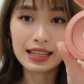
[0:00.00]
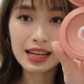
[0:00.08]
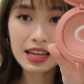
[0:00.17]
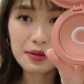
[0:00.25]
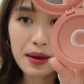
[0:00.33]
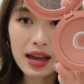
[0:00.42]

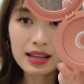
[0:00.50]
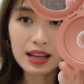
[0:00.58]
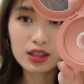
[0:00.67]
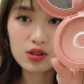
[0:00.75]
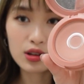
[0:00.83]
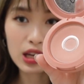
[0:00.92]
hit pan
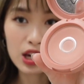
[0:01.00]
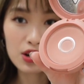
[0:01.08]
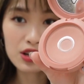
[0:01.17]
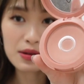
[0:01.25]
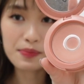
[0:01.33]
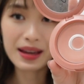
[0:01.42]
until it cannot
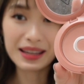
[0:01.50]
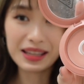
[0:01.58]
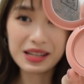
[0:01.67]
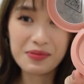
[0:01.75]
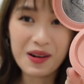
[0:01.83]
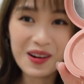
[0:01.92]
hit pan
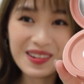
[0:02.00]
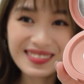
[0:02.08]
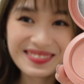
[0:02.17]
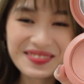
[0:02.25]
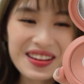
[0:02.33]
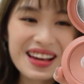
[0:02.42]
anymore.
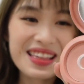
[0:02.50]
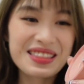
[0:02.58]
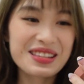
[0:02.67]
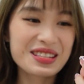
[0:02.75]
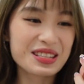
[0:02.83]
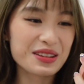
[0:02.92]

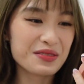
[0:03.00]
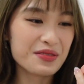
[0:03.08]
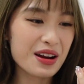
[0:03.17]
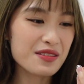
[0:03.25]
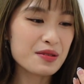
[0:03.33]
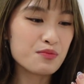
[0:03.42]
This is a
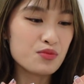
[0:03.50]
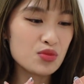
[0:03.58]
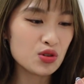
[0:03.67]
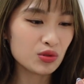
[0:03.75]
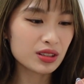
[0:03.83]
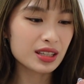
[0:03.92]
very
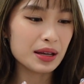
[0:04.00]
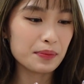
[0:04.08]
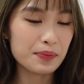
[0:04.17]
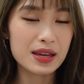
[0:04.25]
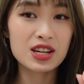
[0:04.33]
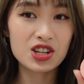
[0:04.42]
muted
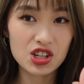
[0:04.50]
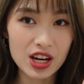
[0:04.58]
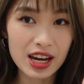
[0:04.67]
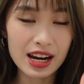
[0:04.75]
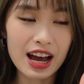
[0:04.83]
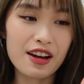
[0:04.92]
pink
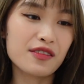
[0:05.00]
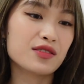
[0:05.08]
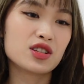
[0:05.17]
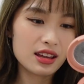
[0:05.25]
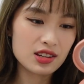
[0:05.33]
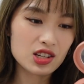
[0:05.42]
shade,
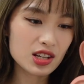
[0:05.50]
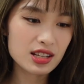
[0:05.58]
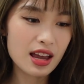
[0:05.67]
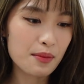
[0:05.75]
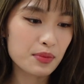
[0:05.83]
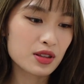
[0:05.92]
and it just
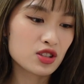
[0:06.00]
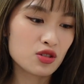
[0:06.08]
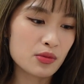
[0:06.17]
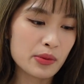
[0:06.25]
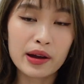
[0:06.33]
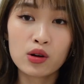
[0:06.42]
happens to
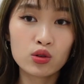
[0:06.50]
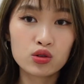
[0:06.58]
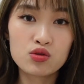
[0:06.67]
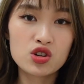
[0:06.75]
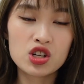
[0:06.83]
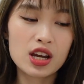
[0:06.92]
be my
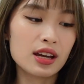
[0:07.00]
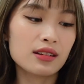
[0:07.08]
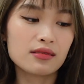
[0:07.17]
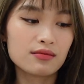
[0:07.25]
go-to shade.